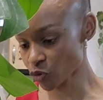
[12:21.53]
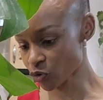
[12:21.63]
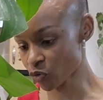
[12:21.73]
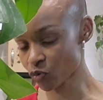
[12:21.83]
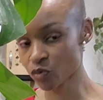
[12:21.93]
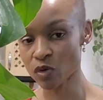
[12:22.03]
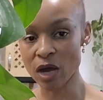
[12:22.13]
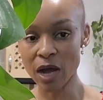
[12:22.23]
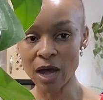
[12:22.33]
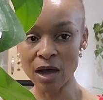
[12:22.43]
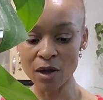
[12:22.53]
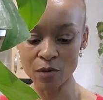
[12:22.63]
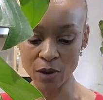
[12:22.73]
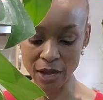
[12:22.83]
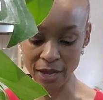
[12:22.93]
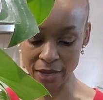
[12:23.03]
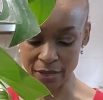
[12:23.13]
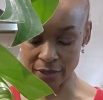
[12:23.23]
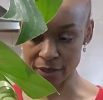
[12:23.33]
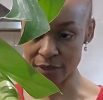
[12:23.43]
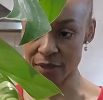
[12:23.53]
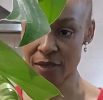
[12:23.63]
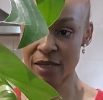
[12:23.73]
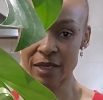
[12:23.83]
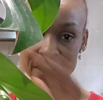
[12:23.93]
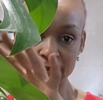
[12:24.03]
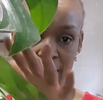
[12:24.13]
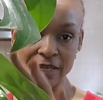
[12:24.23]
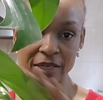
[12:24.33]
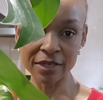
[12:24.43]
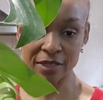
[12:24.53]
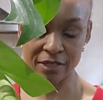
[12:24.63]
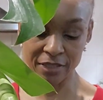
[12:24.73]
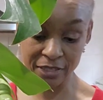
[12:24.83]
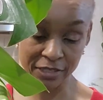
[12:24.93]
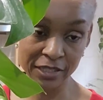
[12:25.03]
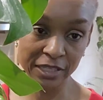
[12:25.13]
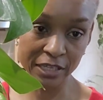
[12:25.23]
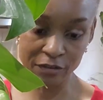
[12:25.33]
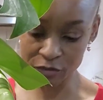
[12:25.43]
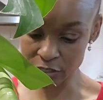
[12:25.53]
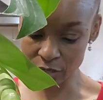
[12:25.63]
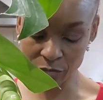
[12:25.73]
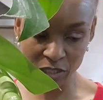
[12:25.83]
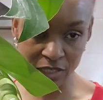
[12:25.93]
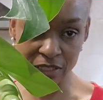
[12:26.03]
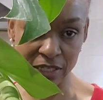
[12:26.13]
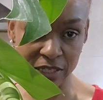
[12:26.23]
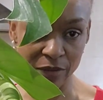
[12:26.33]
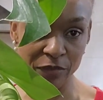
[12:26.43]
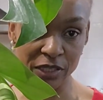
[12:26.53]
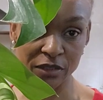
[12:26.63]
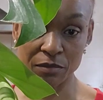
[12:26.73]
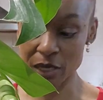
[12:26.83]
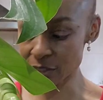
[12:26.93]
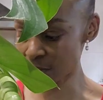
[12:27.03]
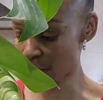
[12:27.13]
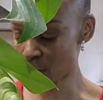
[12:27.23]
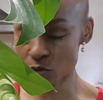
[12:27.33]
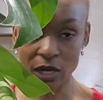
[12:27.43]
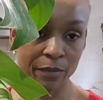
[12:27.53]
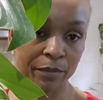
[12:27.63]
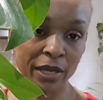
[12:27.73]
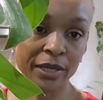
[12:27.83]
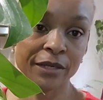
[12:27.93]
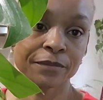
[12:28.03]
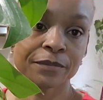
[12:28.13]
you how I clean these leaves. Let me just clean up this mess and we'll come back.